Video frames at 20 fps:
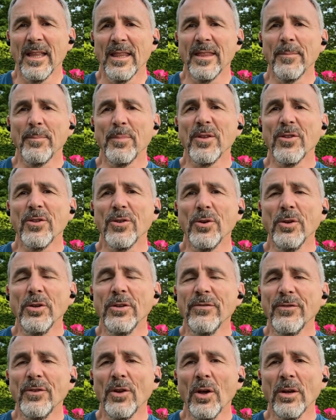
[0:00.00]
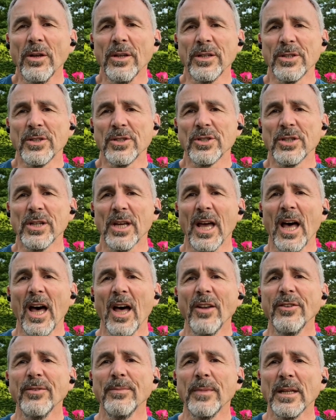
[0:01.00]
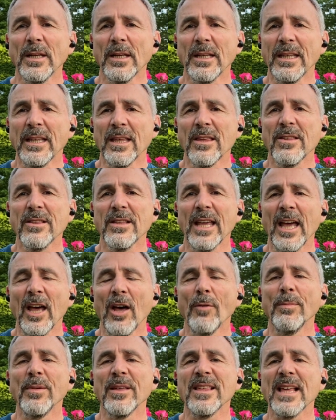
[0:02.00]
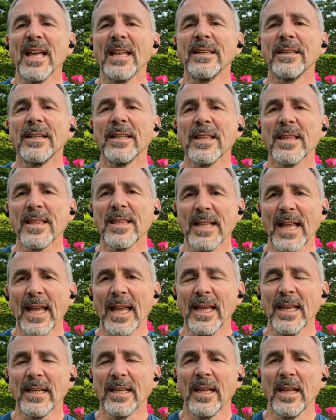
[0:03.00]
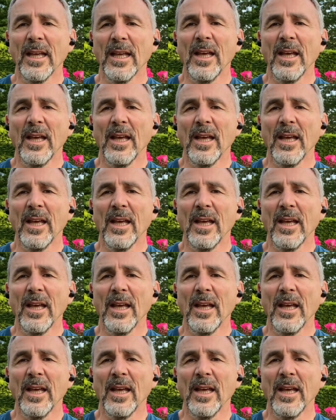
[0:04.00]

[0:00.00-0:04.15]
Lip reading: the pursuit of knowledge ultimately is to help us understand.